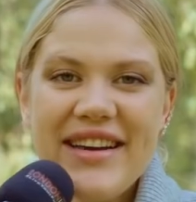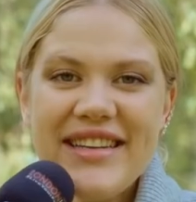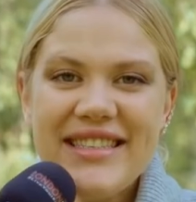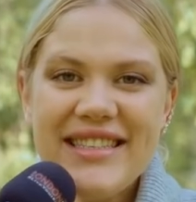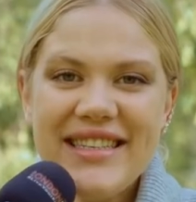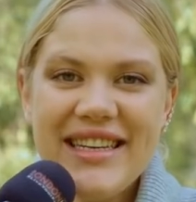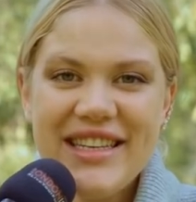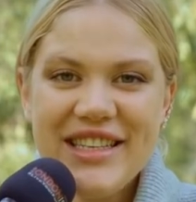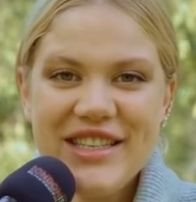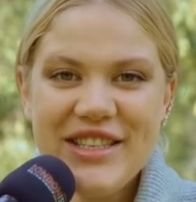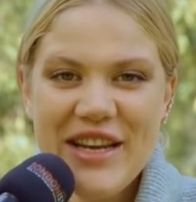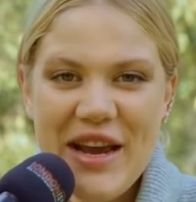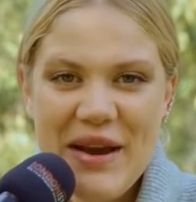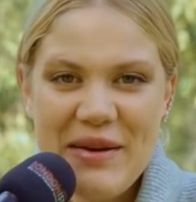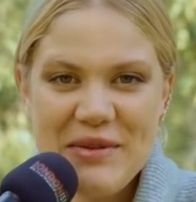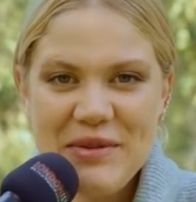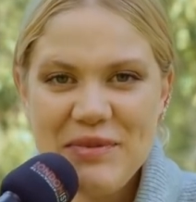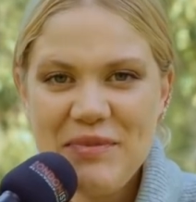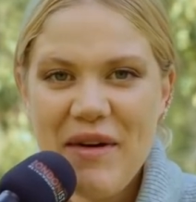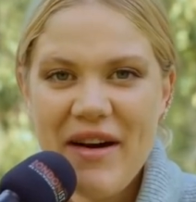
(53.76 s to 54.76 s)
St.
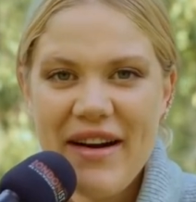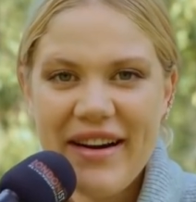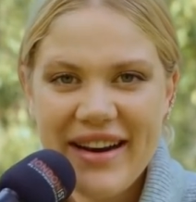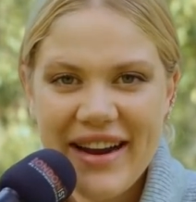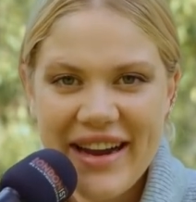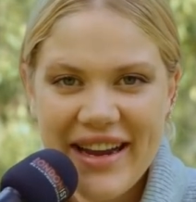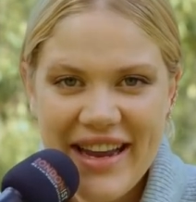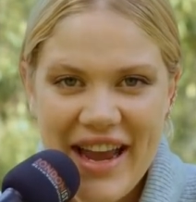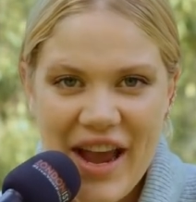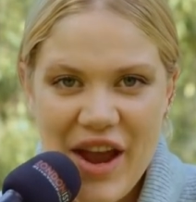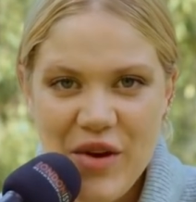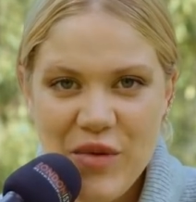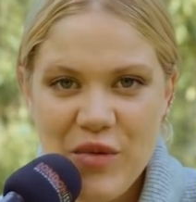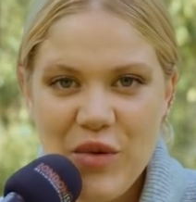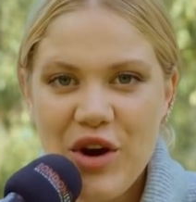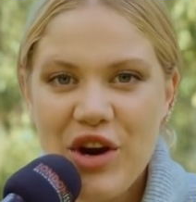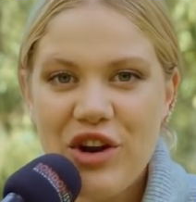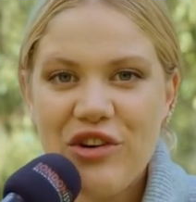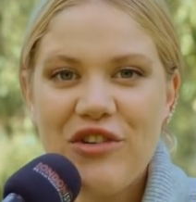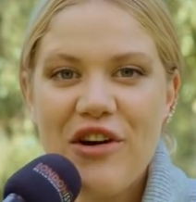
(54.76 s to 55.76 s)
James Park again,
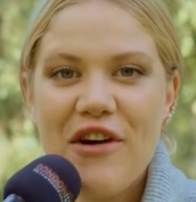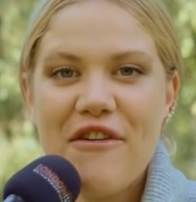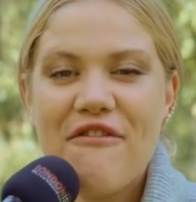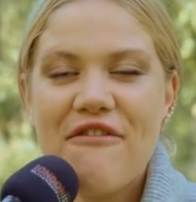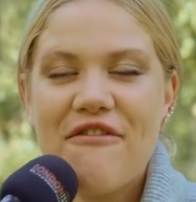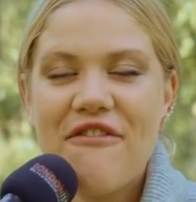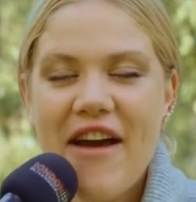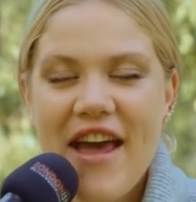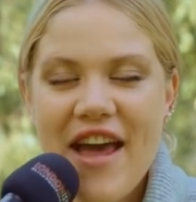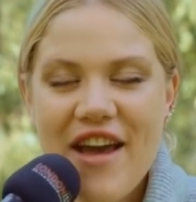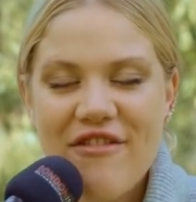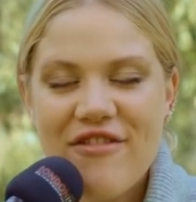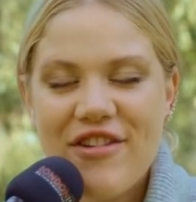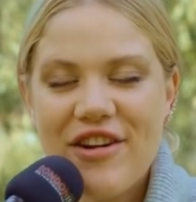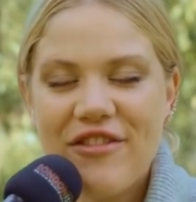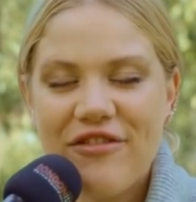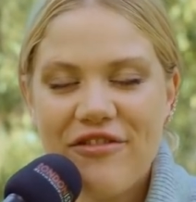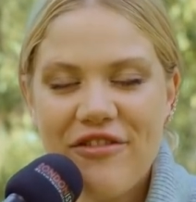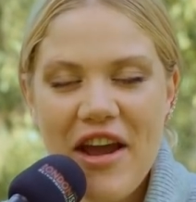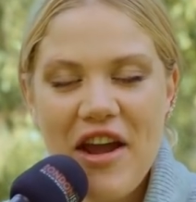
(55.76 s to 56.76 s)
one of our
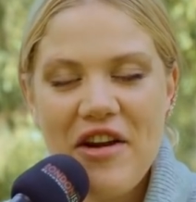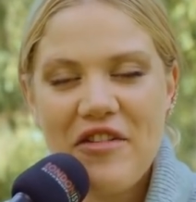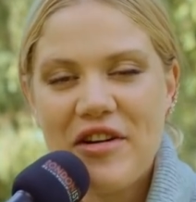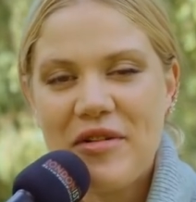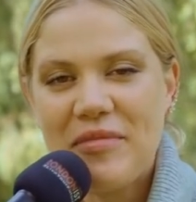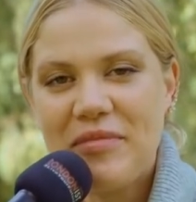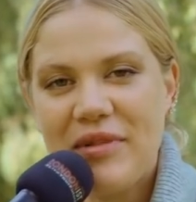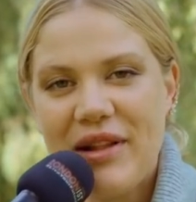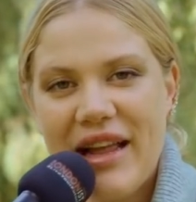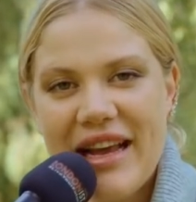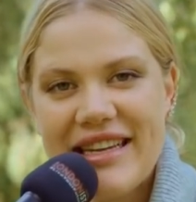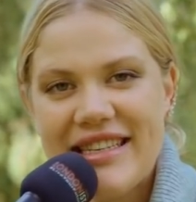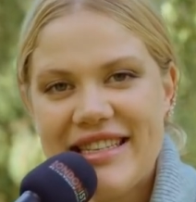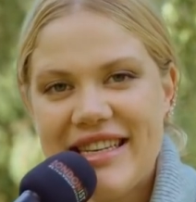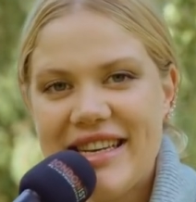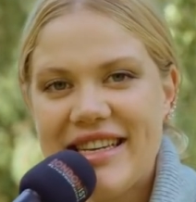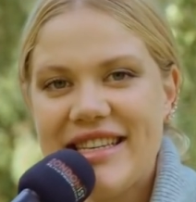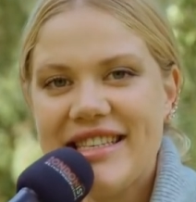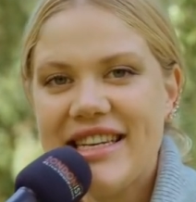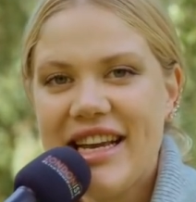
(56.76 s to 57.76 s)
favorite
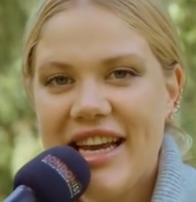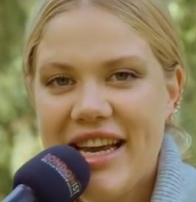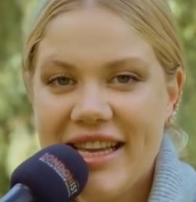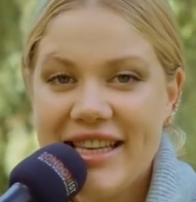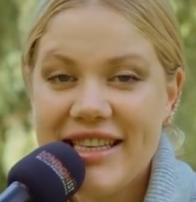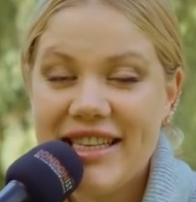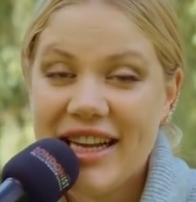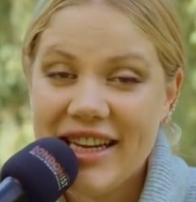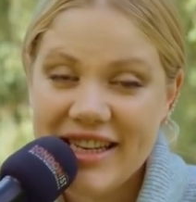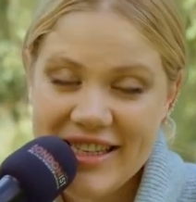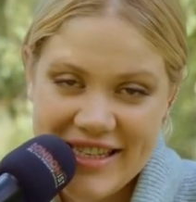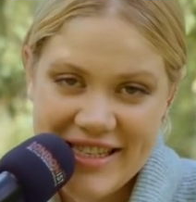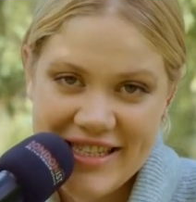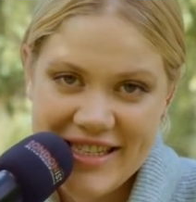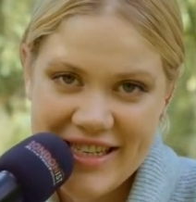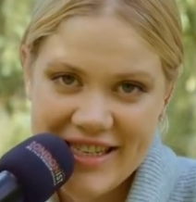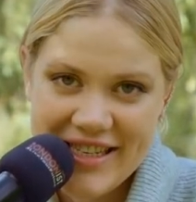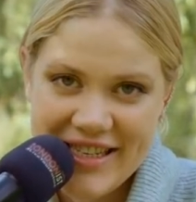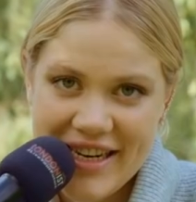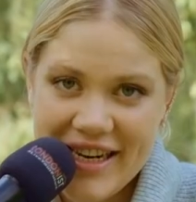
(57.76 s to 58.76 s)
places in London
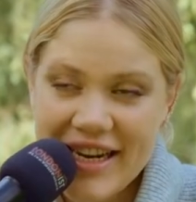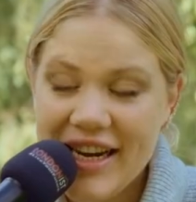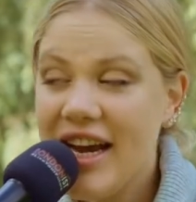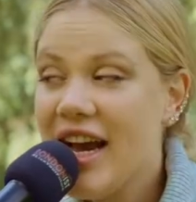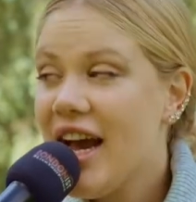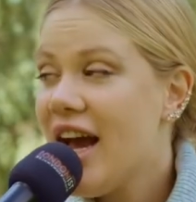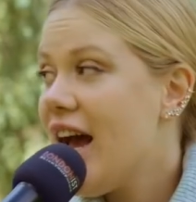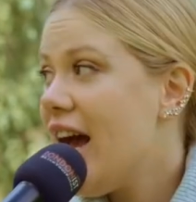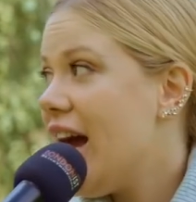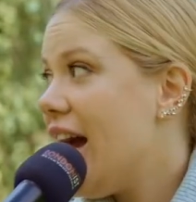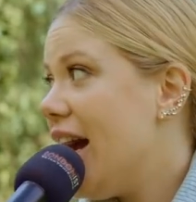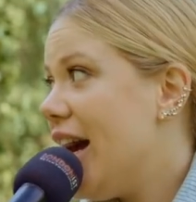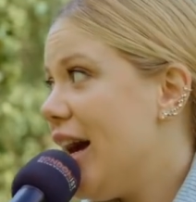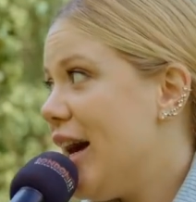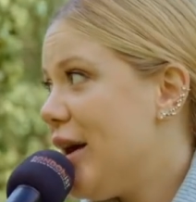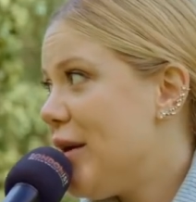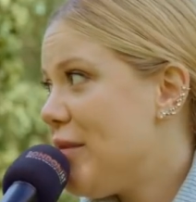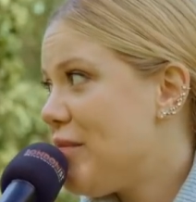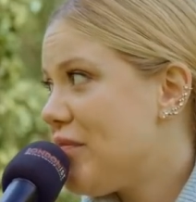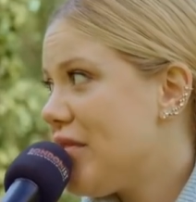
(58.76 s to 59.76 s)
City.
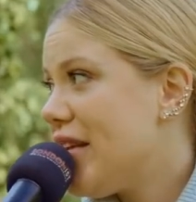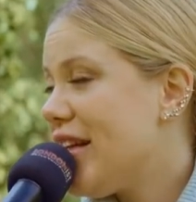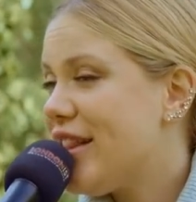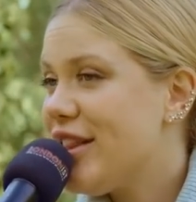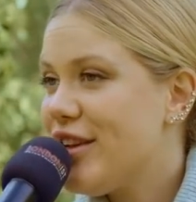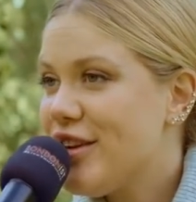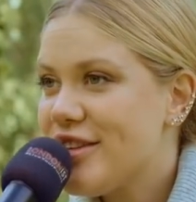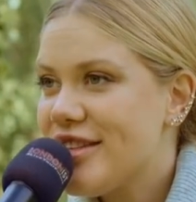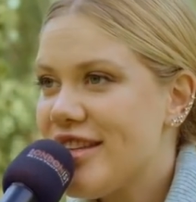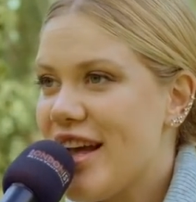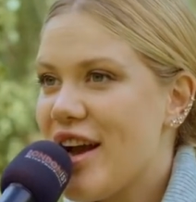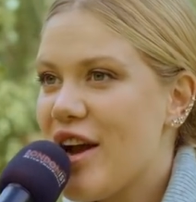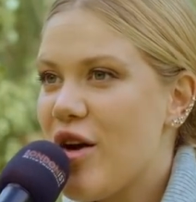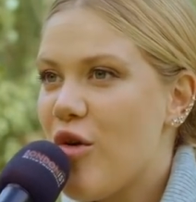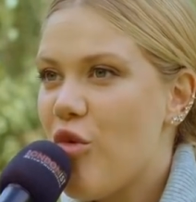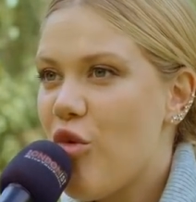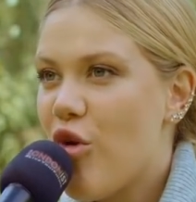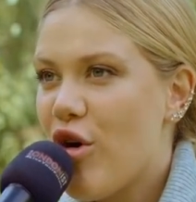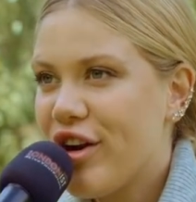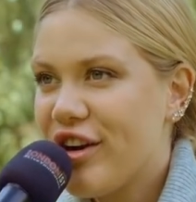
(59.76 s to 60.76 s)
It looks like a
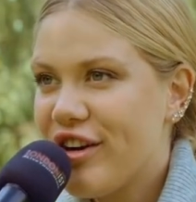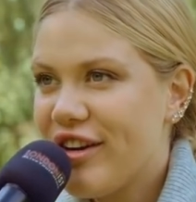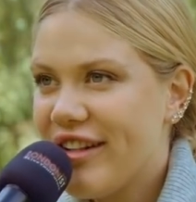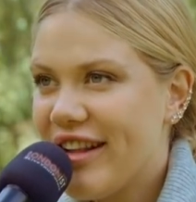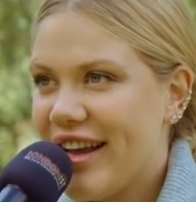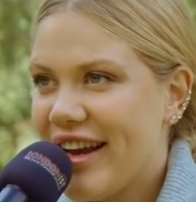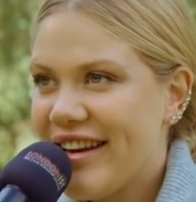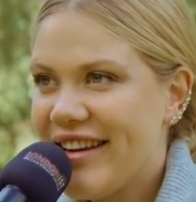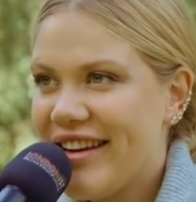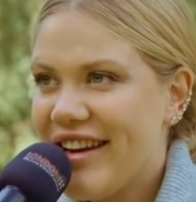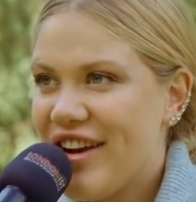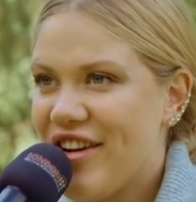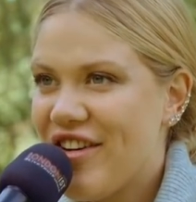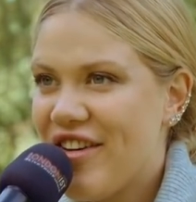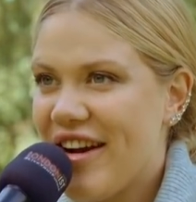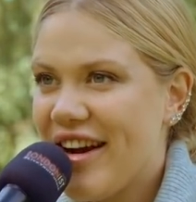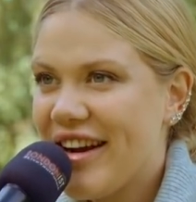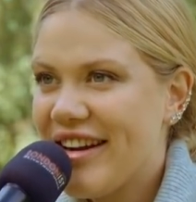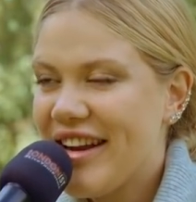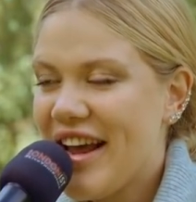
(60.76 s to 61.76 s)
wonderland here
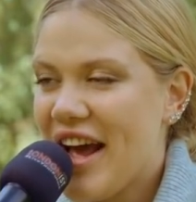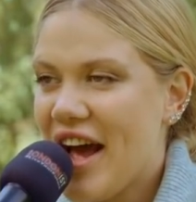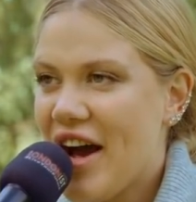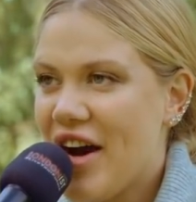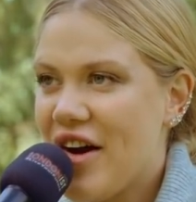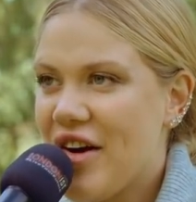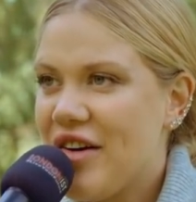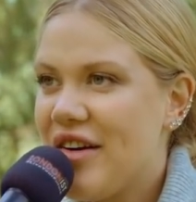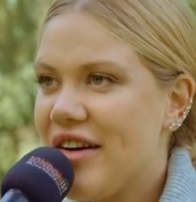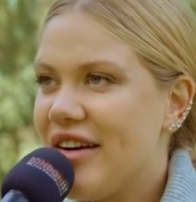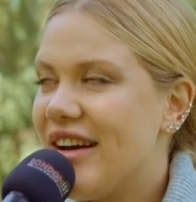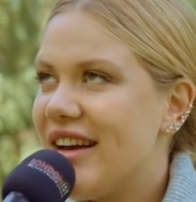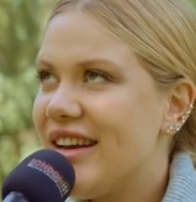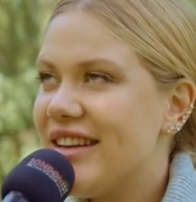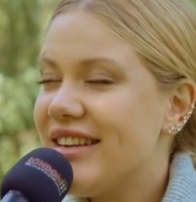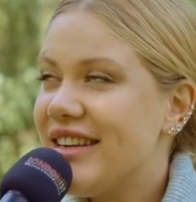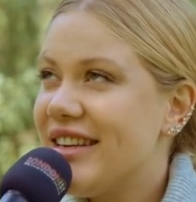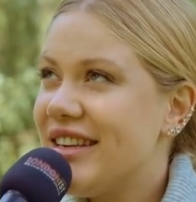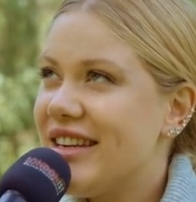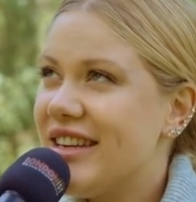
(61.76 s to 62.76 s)
right now,
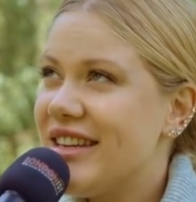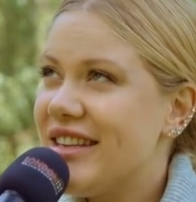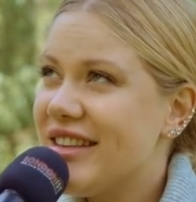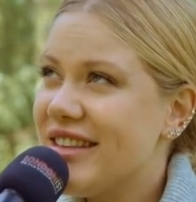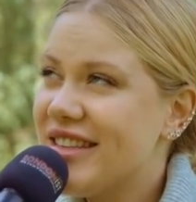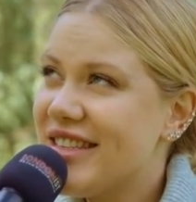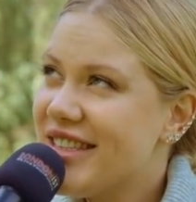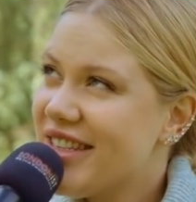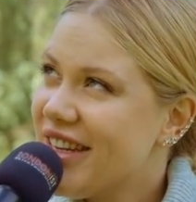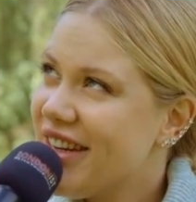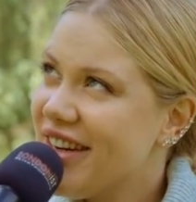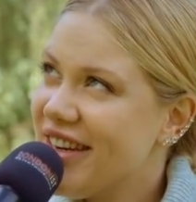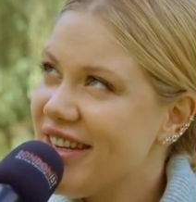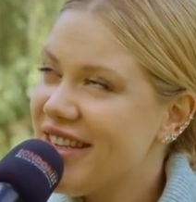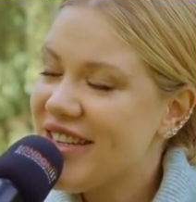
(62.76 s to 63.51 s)
and the sun is